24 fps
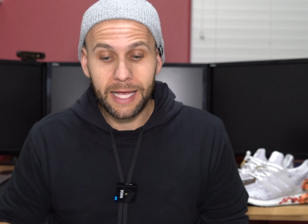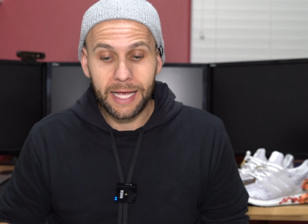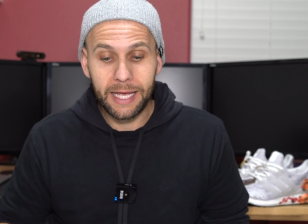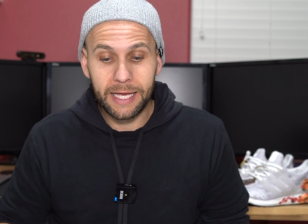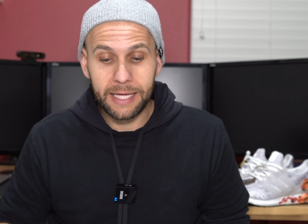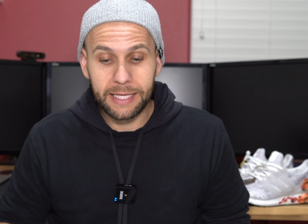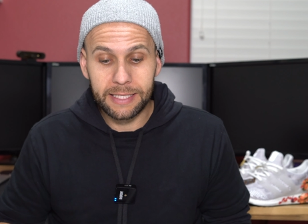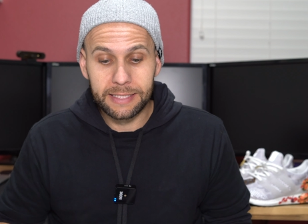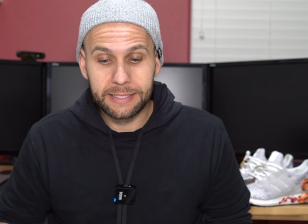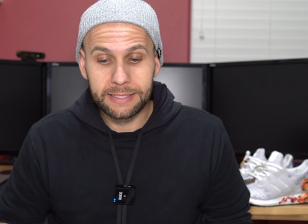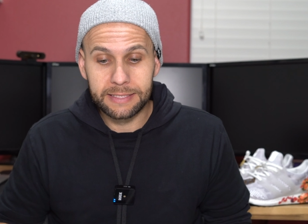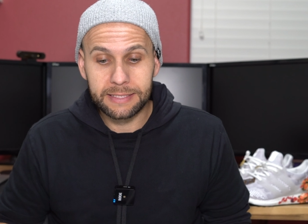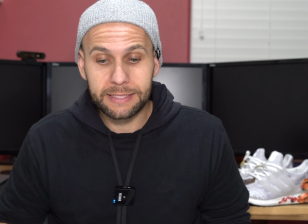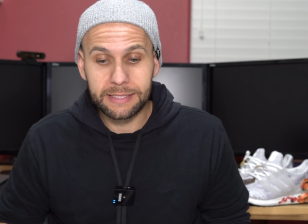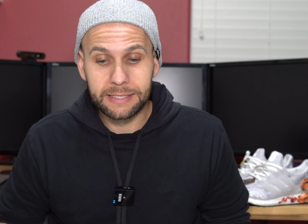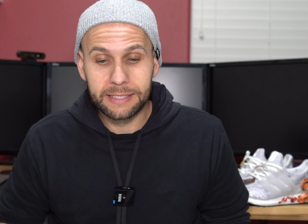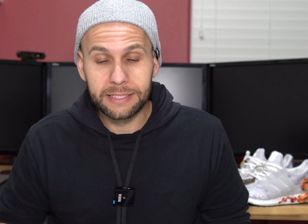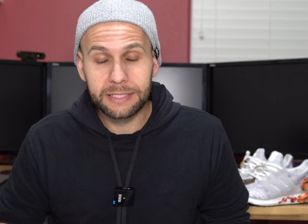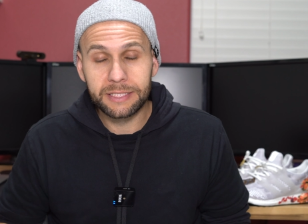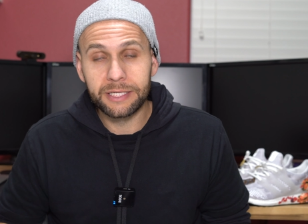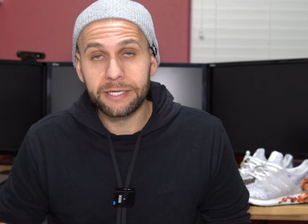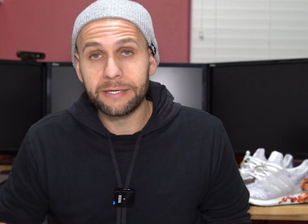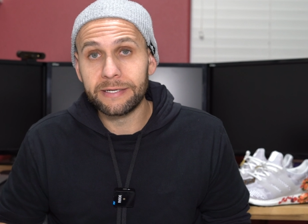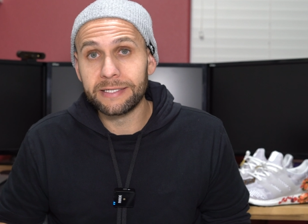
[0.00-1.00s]
And
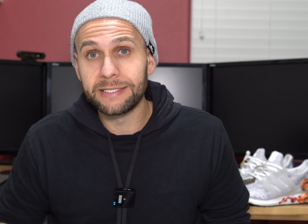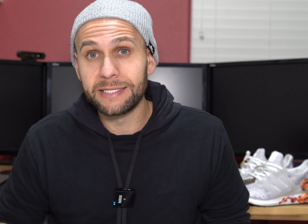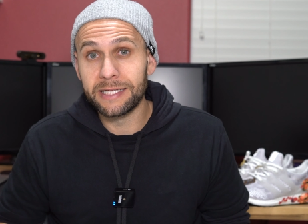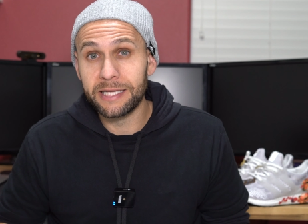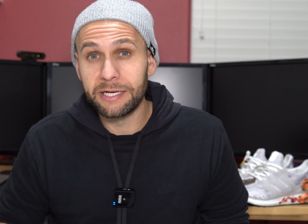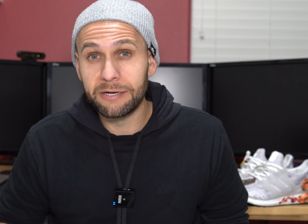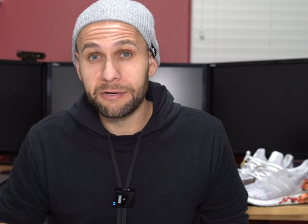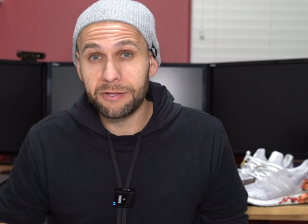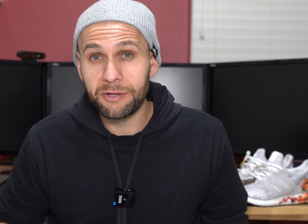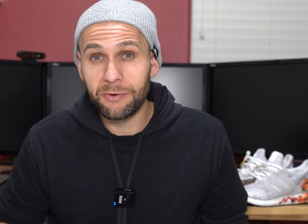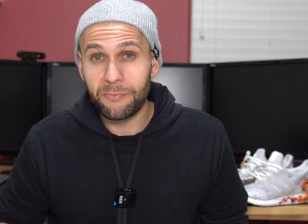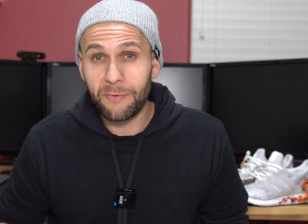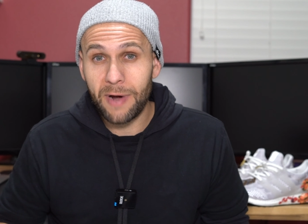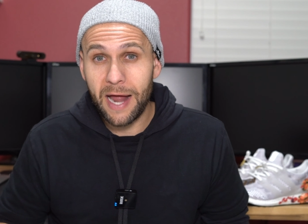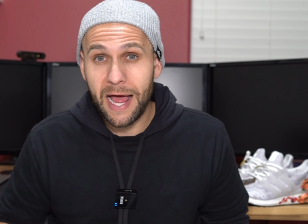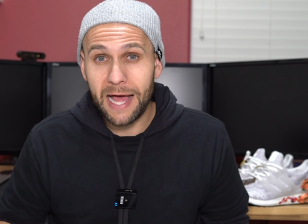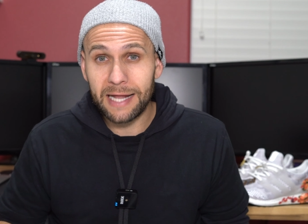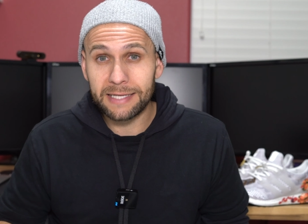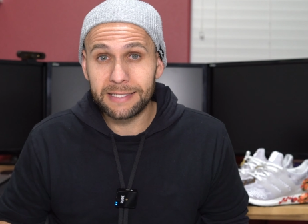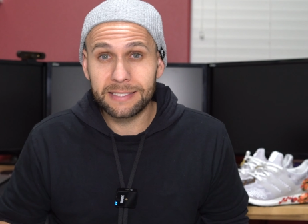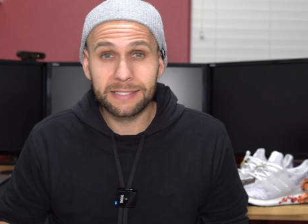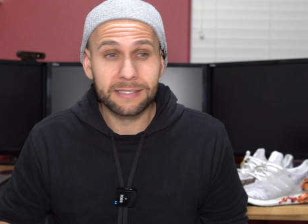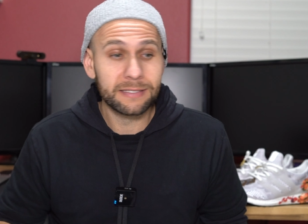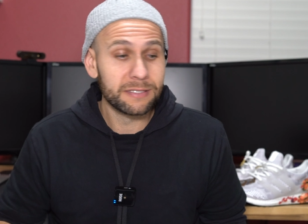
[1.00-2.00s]
this year is the year of the
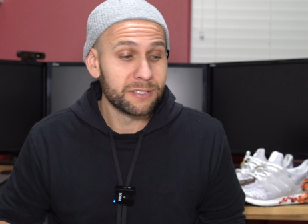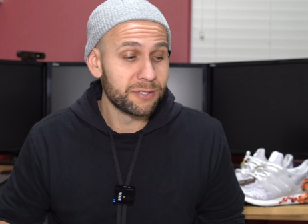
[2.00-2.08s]
rat.